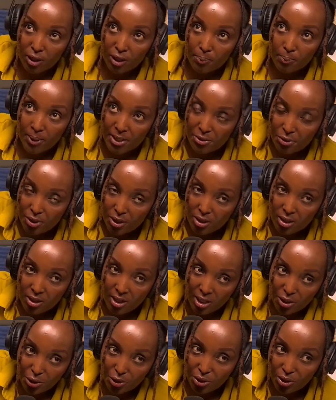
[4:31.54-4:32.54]
petrol
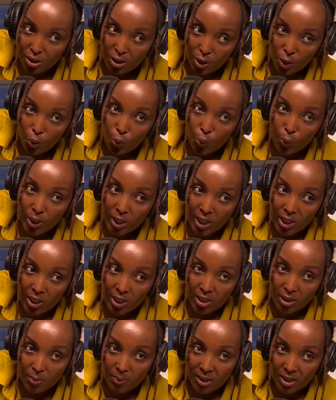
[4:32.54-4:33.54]
station, we
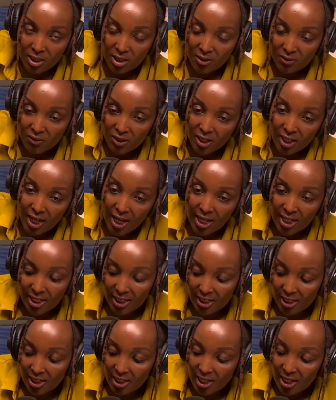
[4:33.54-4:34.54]

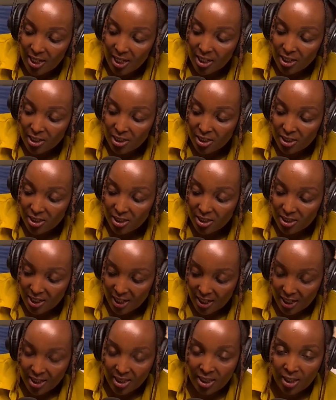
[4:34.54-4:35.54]
specifically
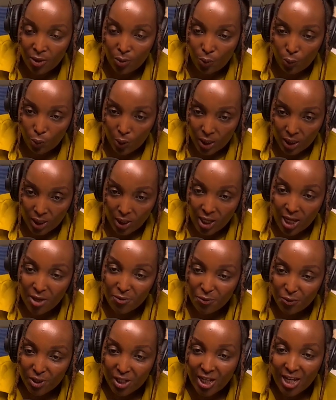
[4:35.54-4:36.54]
take
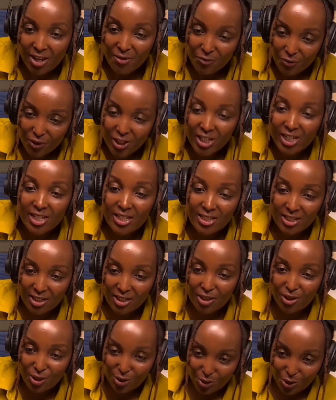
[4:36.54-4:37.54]
every
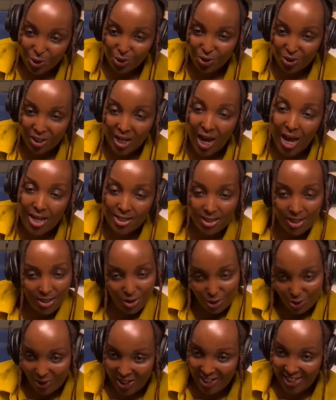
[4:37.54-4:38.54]
institution has a
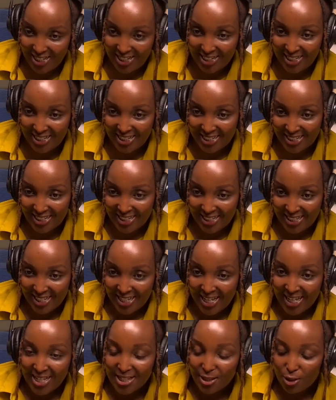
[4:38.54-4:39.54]
toilet.
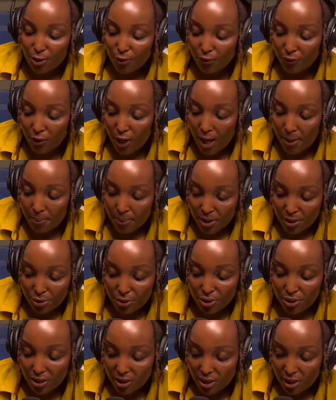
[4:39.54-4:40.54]
So for a
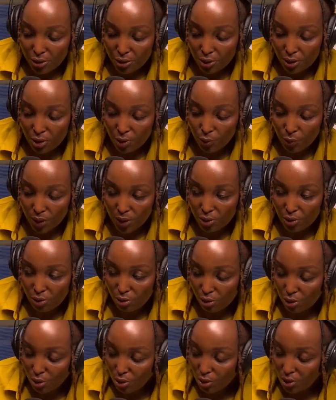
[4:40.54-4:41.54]
petrol station, we do
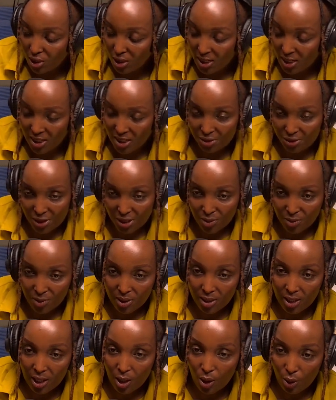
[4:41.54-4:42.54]
not concentrate with
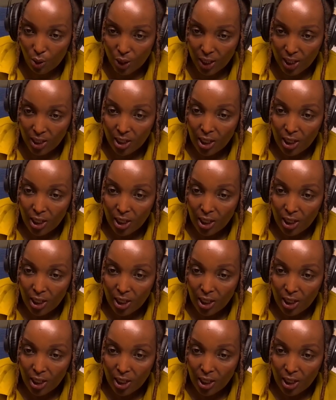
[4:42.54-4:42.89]
the oil.